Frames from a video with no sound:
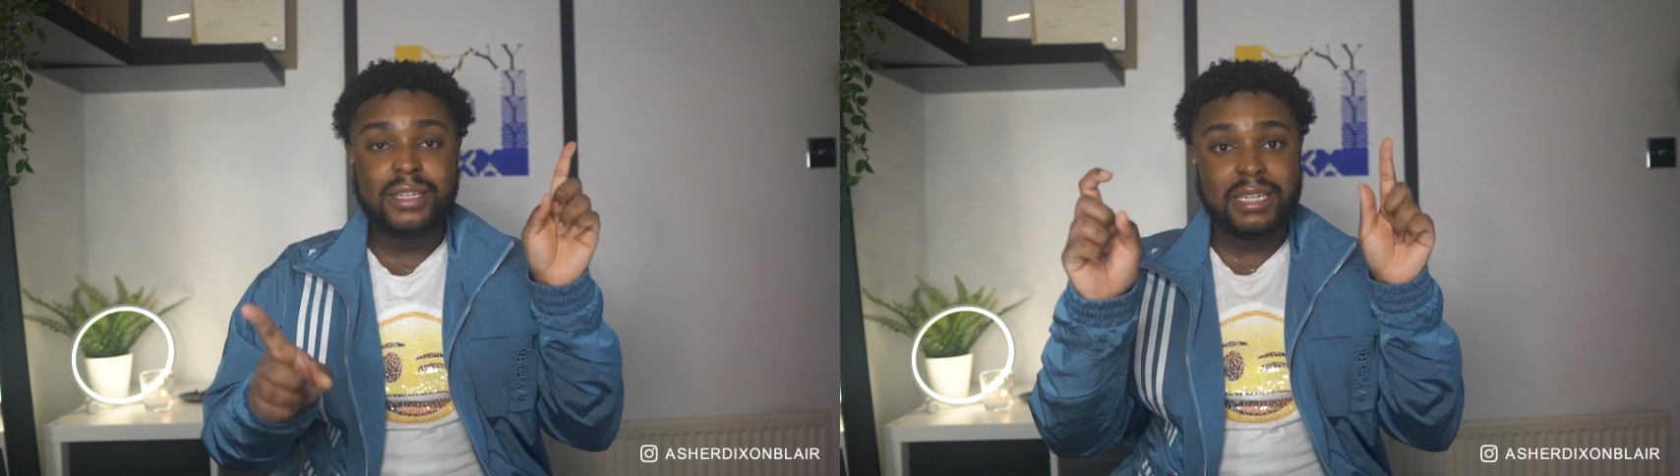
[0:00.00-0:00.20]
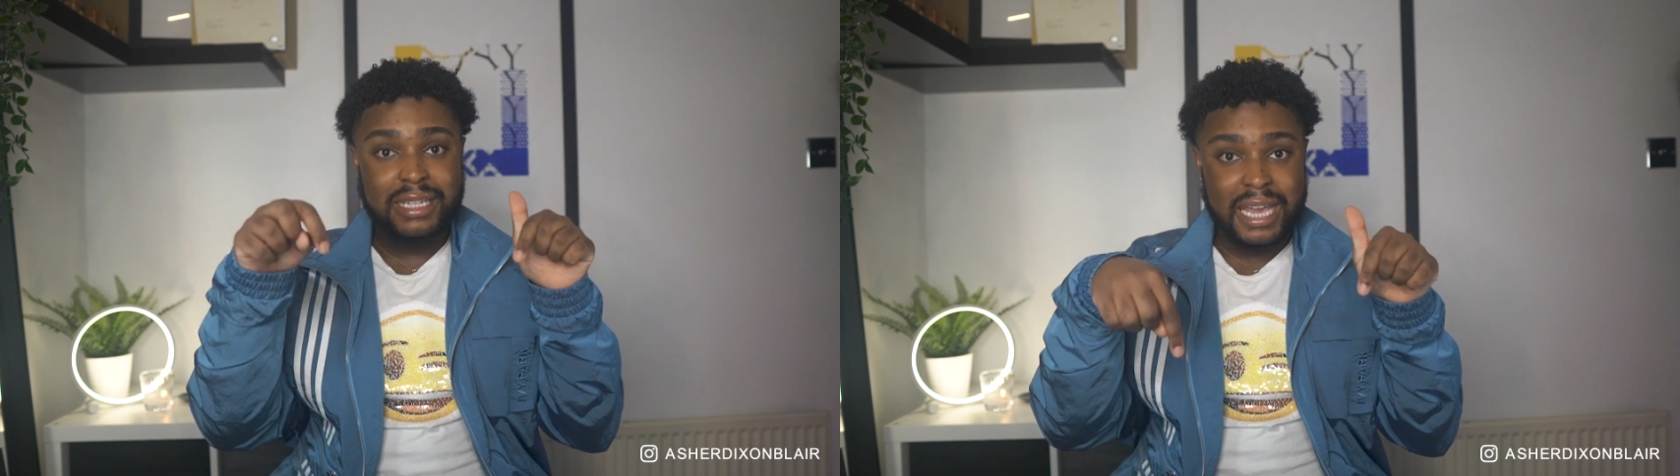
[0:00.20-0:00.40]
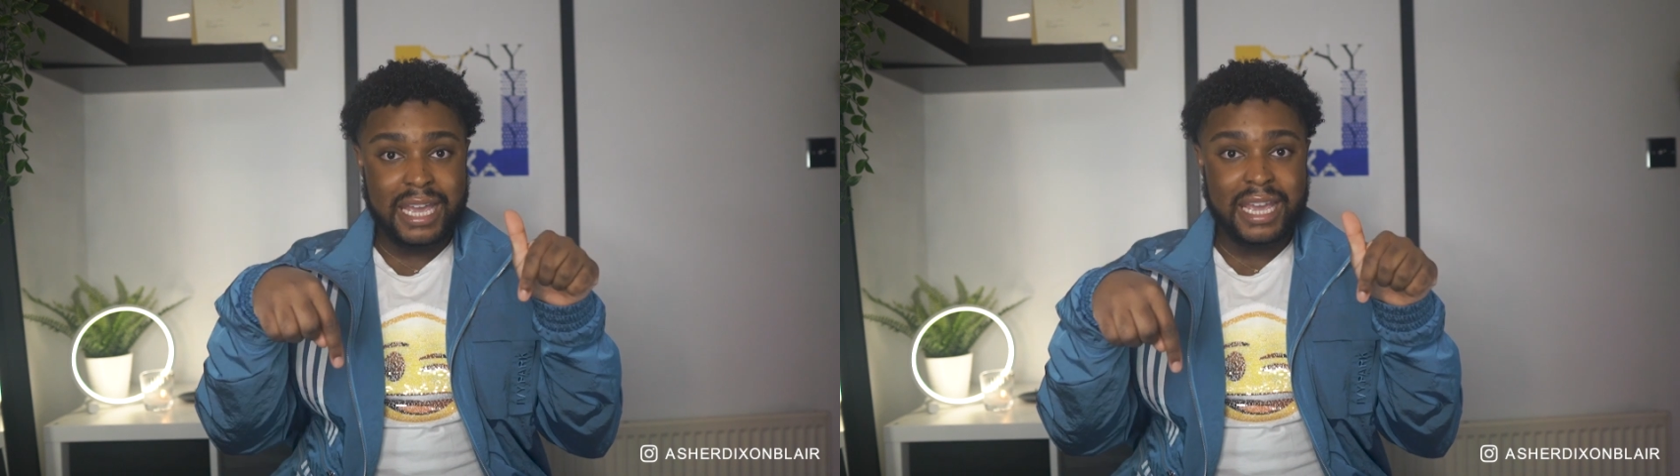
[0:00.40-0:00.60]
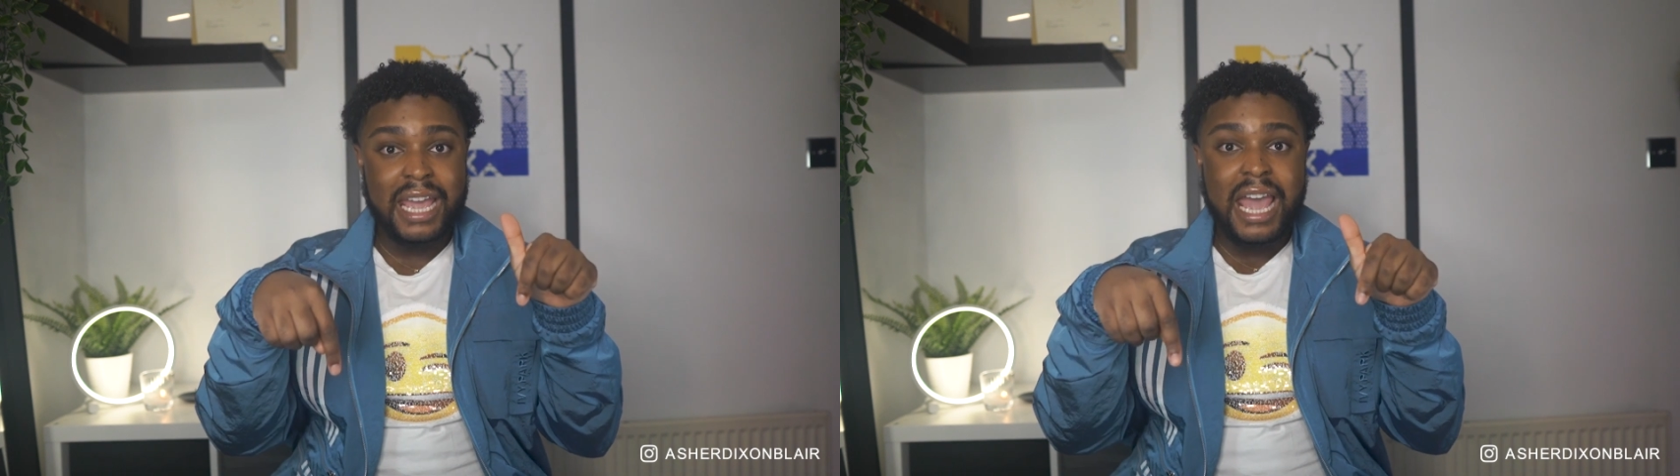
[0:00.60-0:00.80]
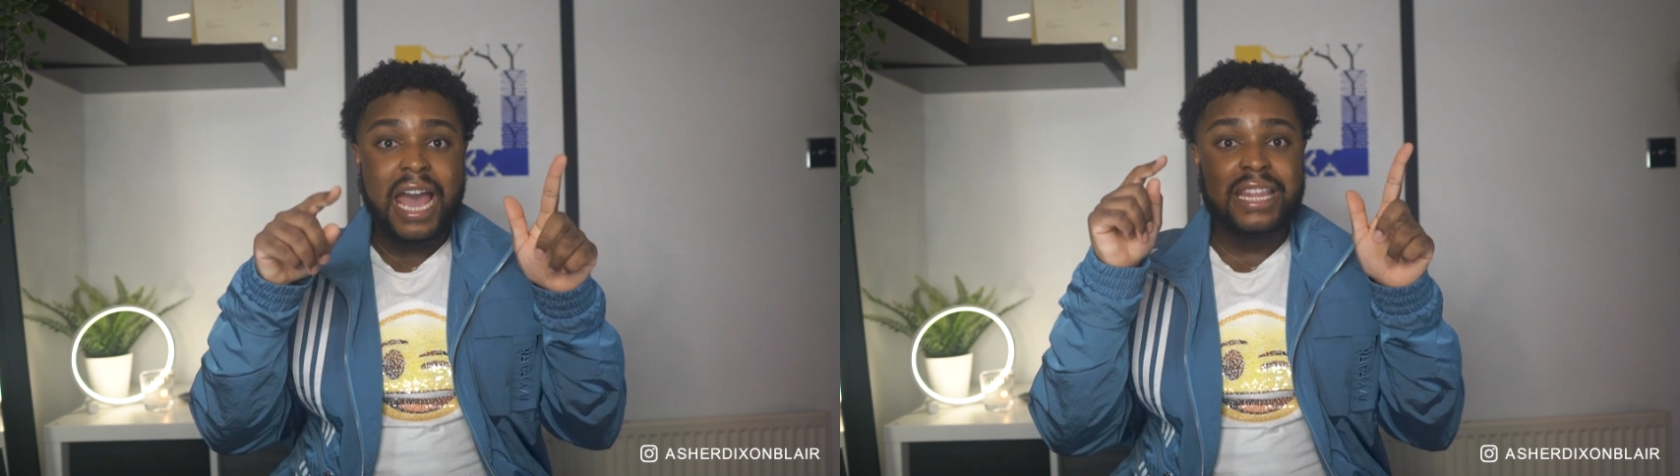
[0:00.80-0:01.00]
today
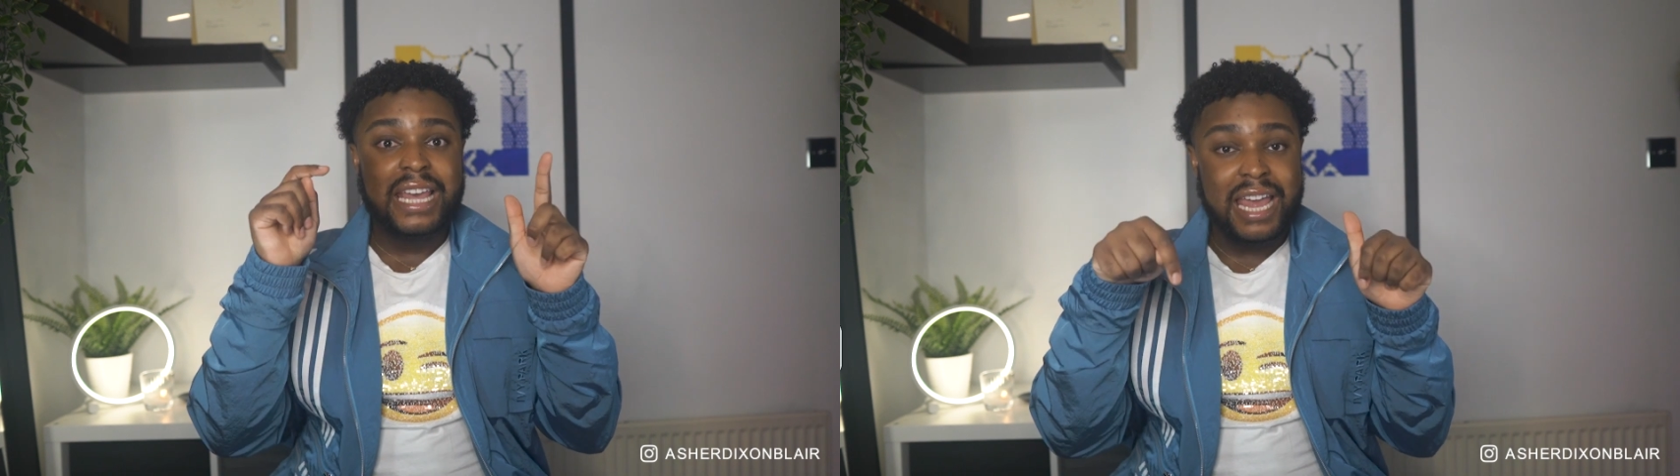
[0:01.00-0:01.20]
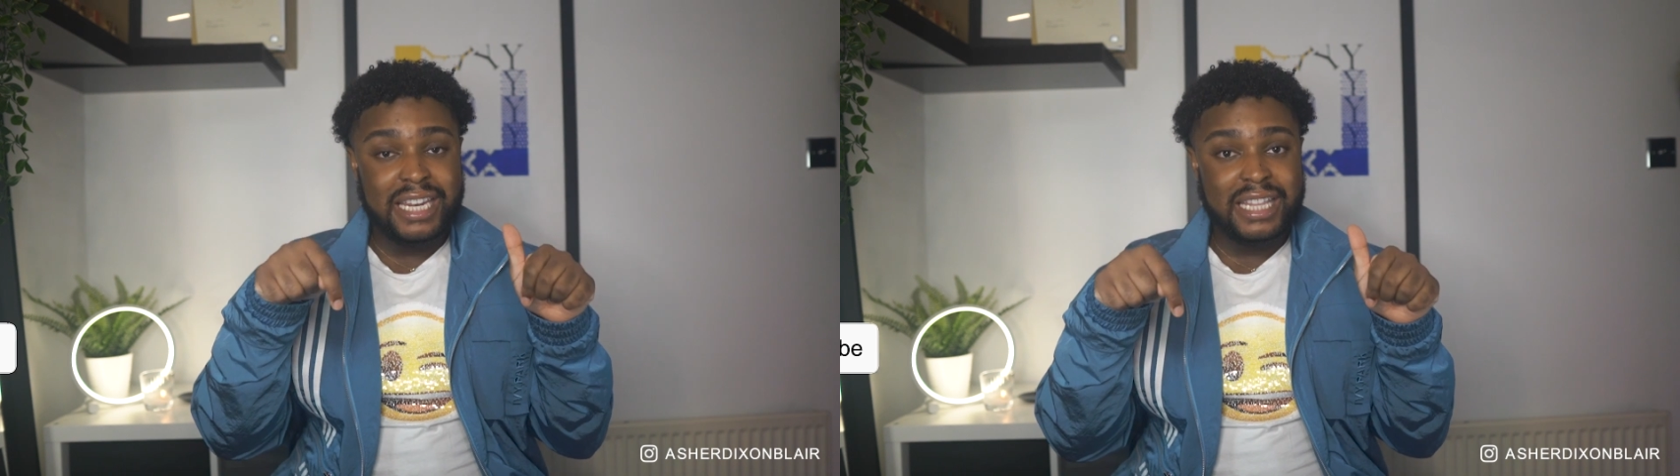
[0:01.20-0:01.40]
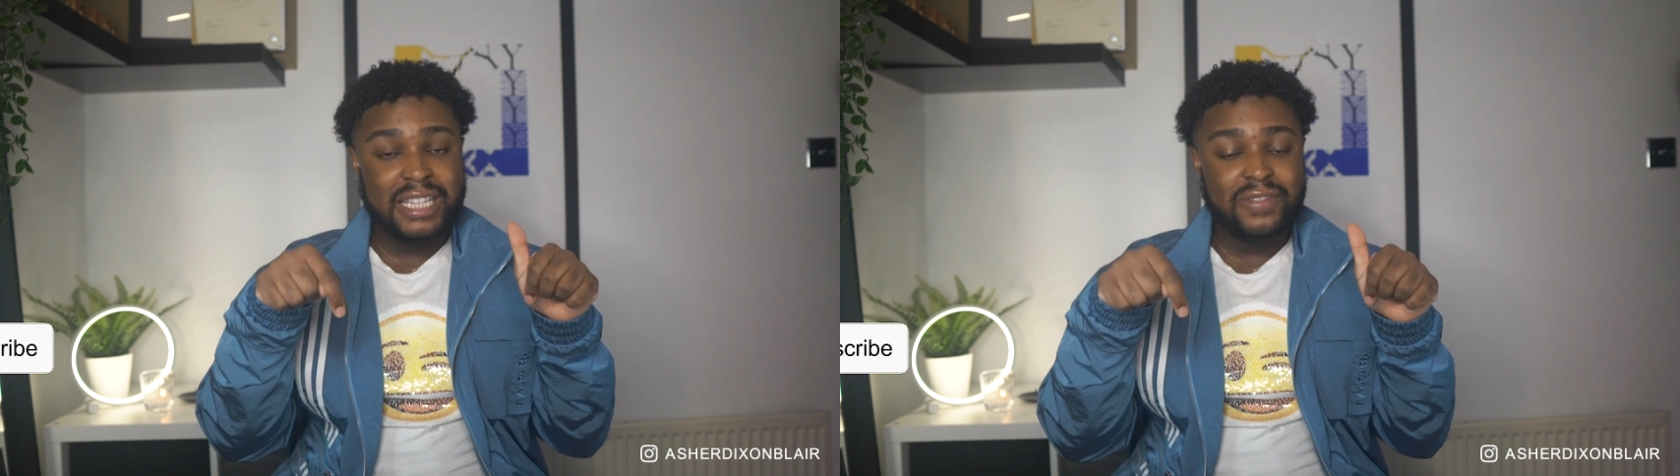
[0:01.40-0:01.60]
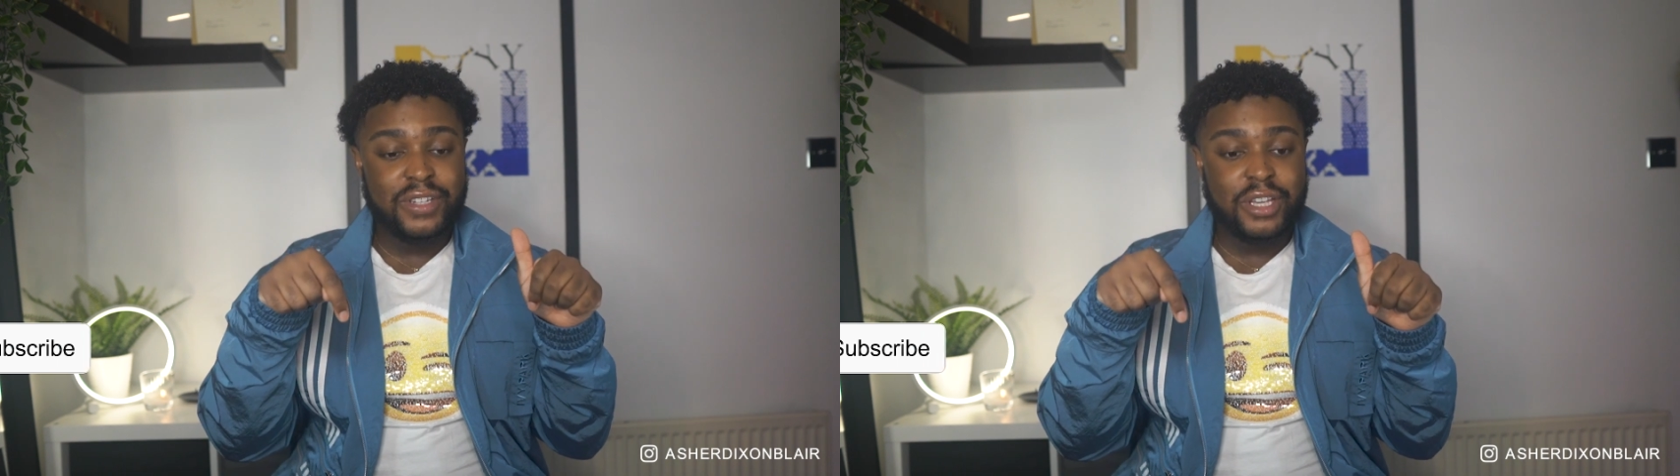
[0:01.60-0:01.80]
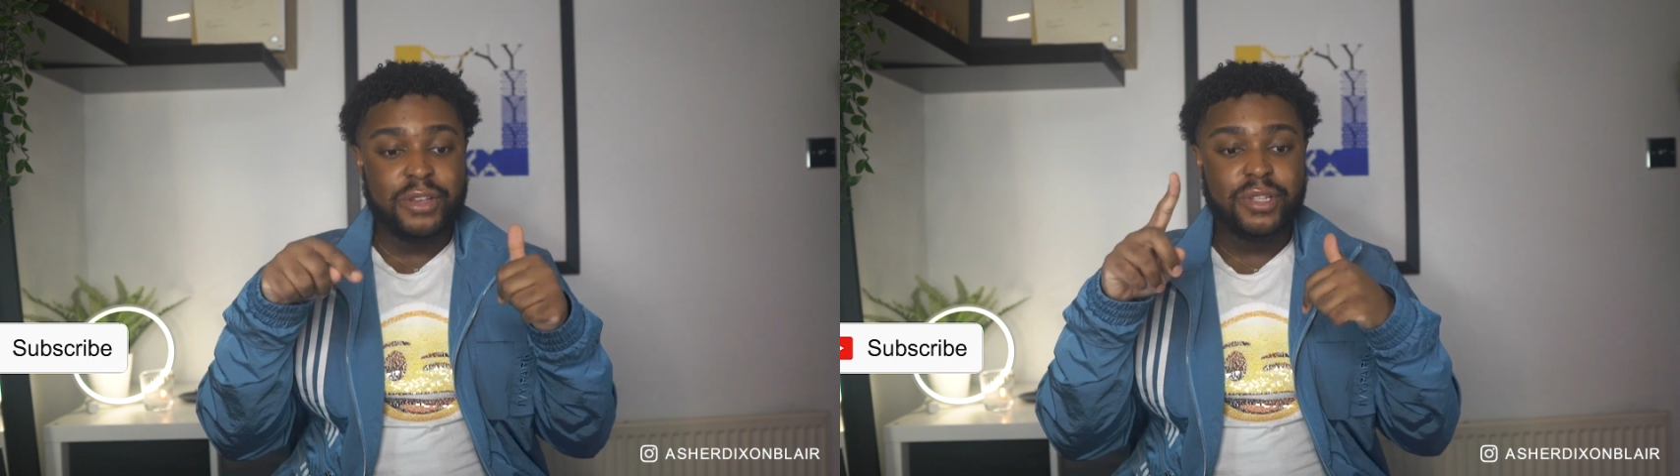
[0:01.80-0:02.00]
at the end of this video.